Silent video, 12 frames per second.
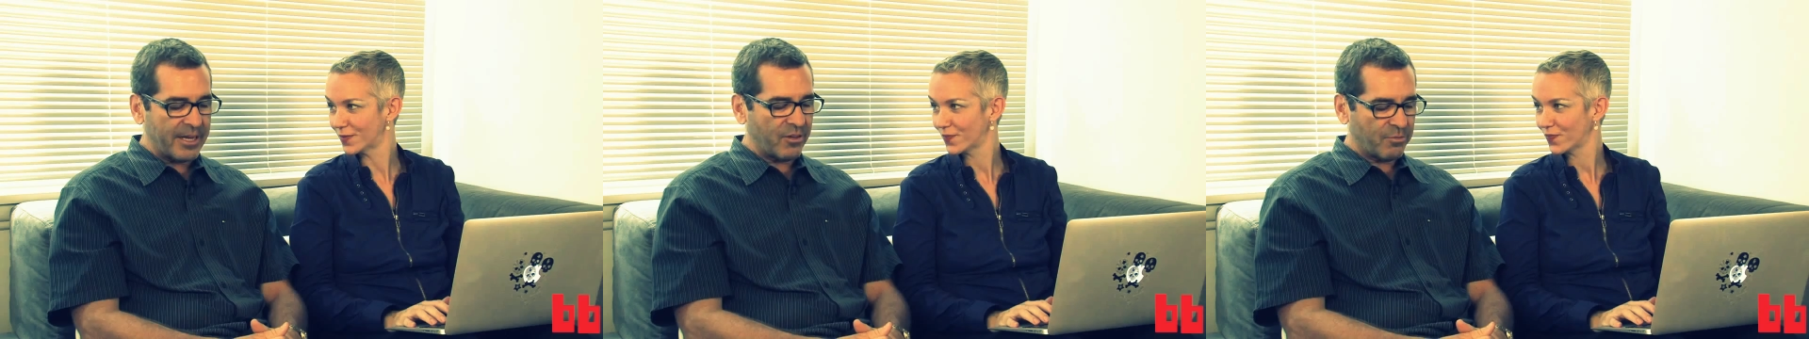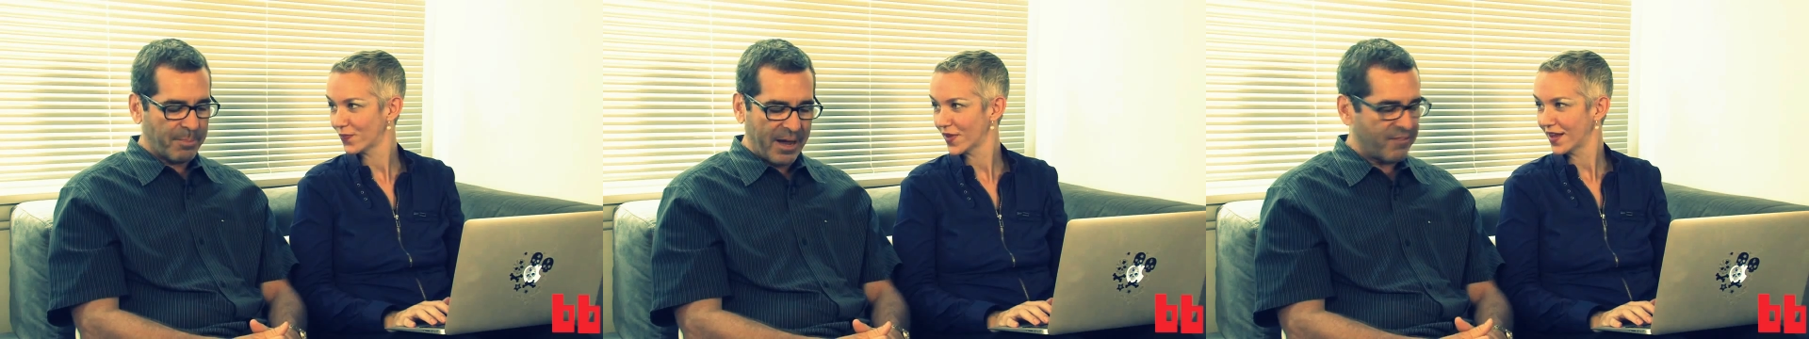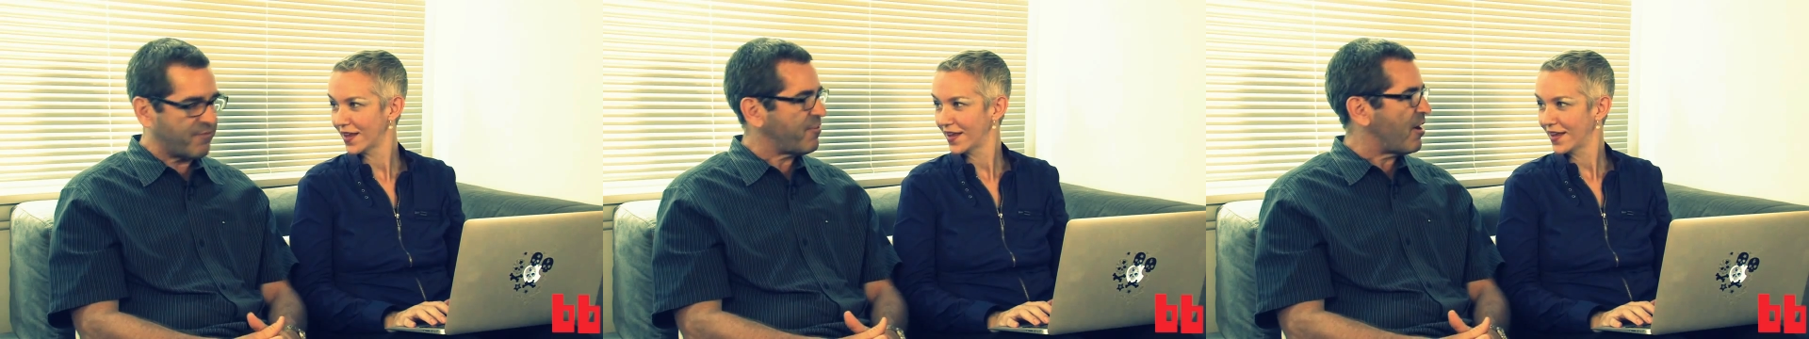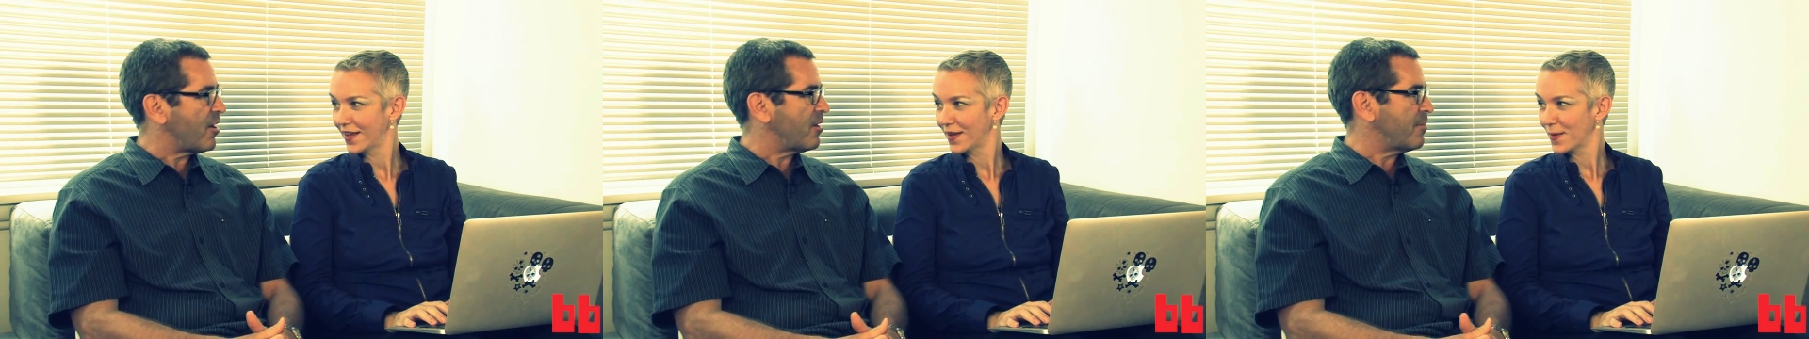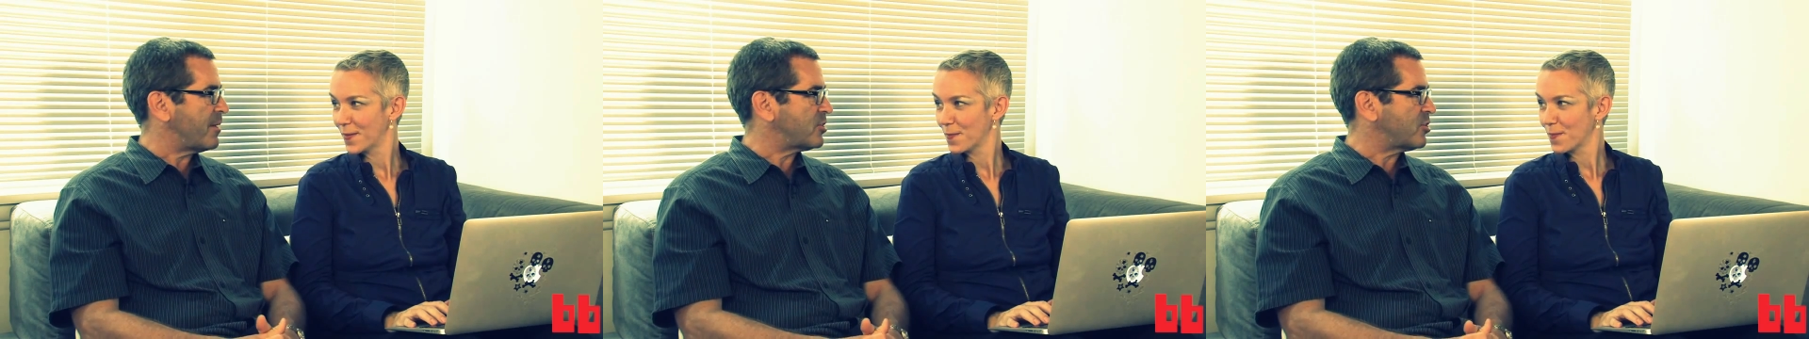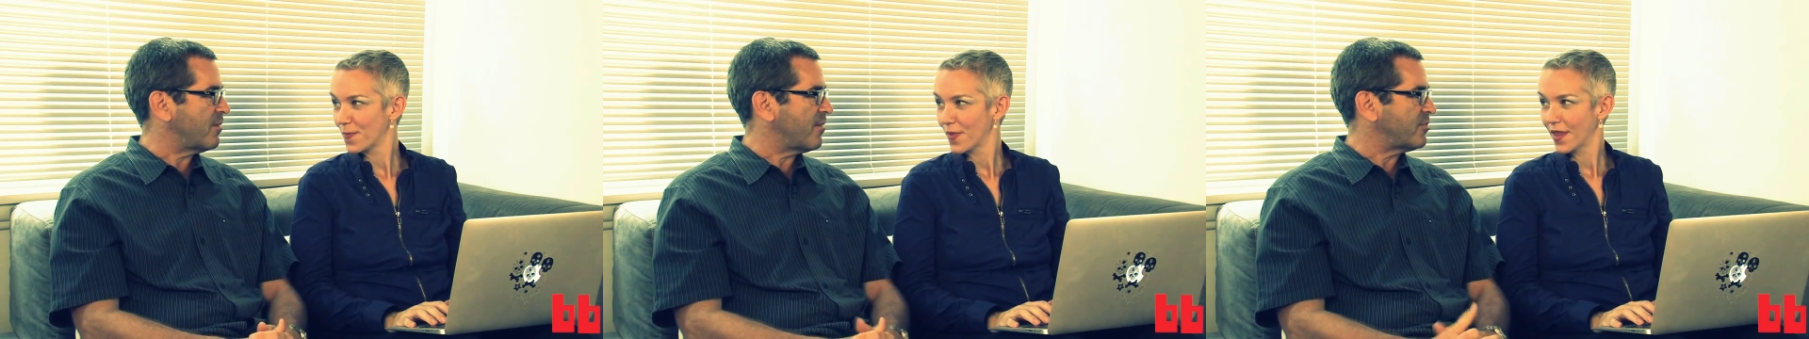Speaker 1: It is by far
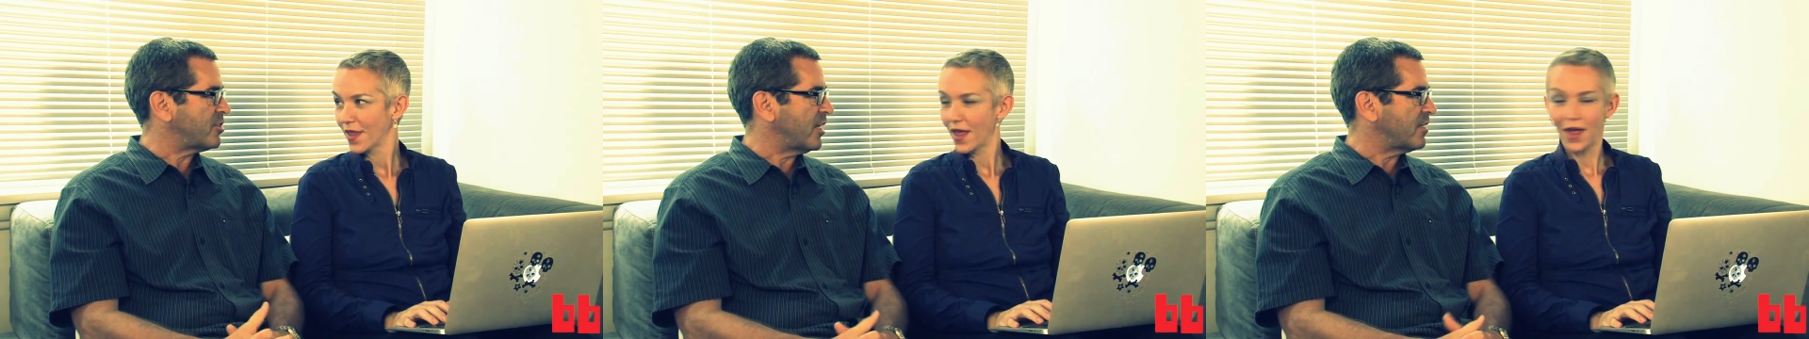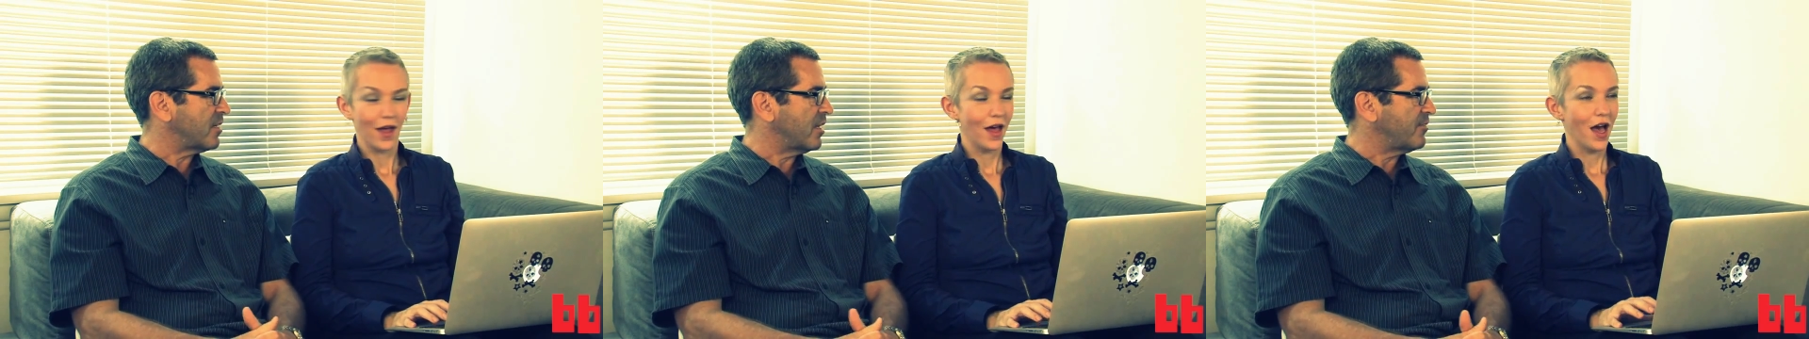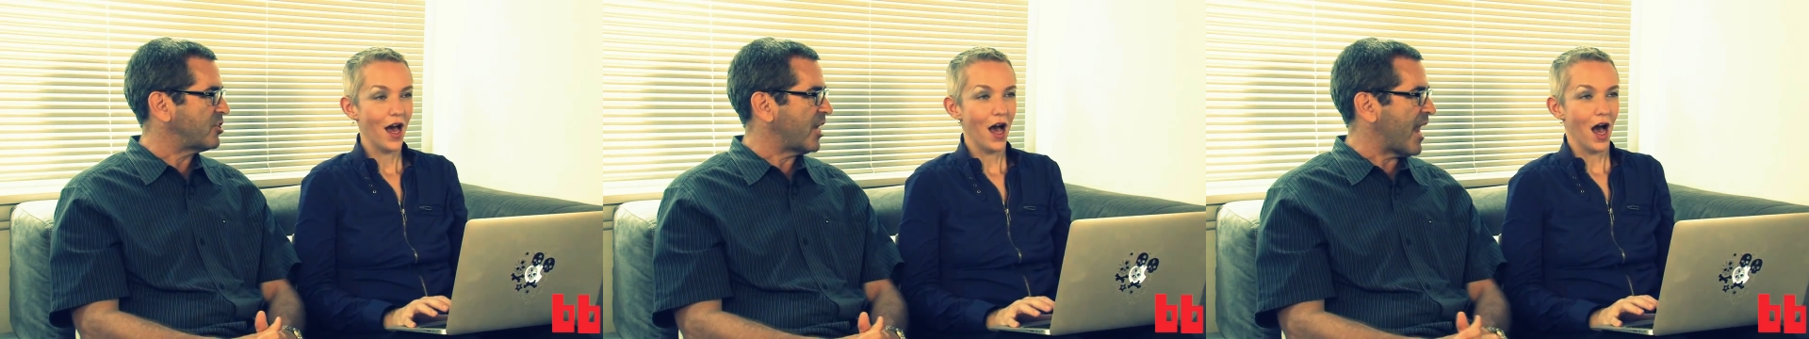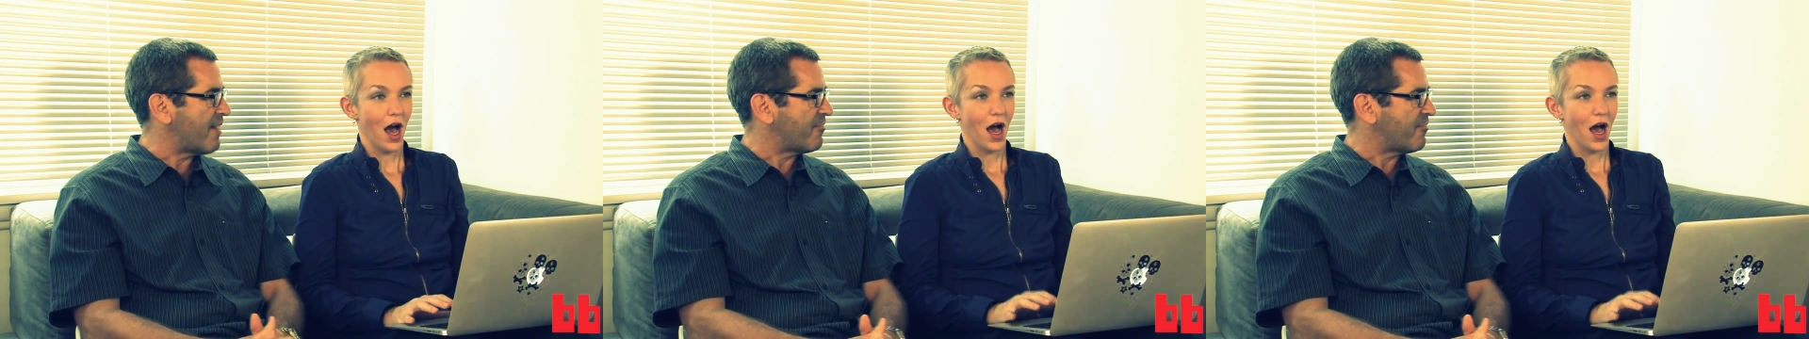the best show I've ever seen on television,